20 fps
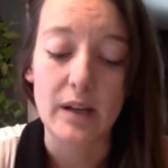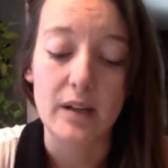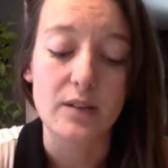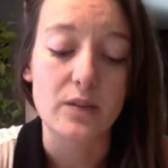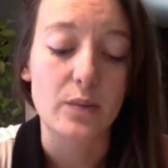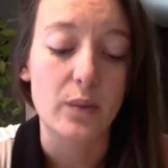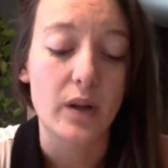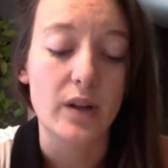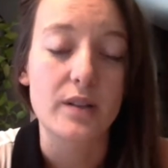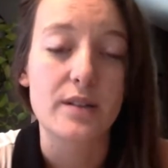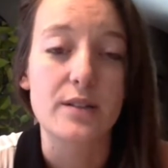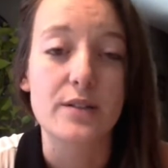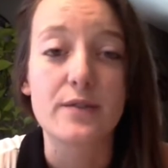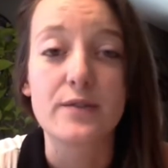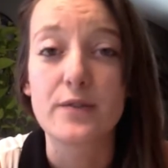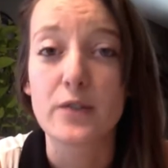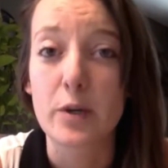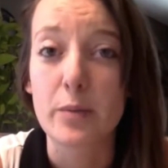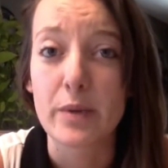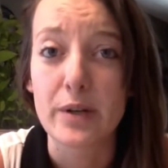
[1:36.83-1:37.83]
as well as
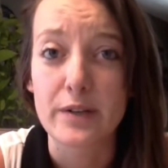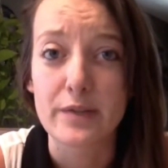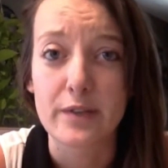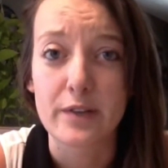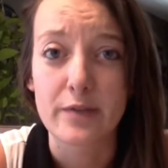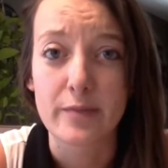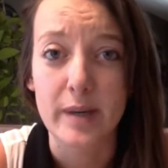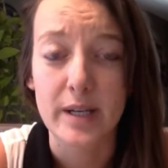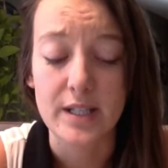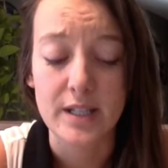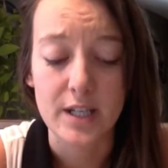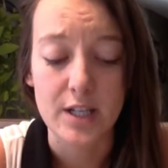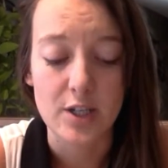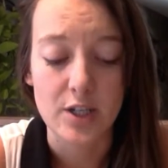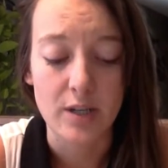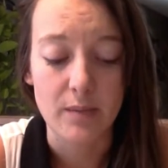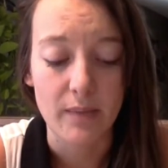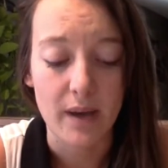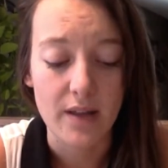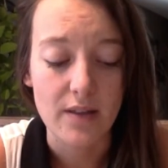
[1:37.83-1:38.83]
informative of my
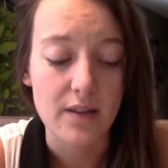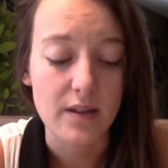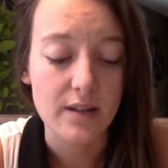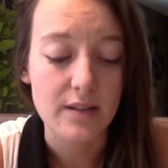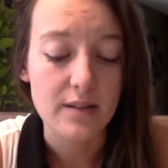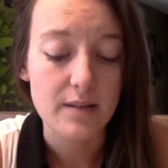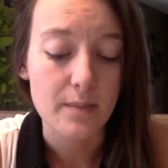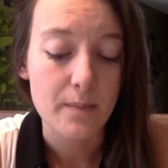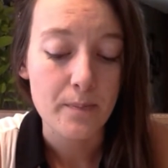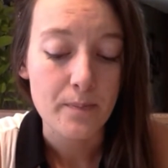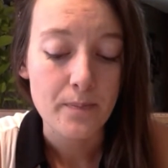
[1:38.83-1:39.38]
teaching methods.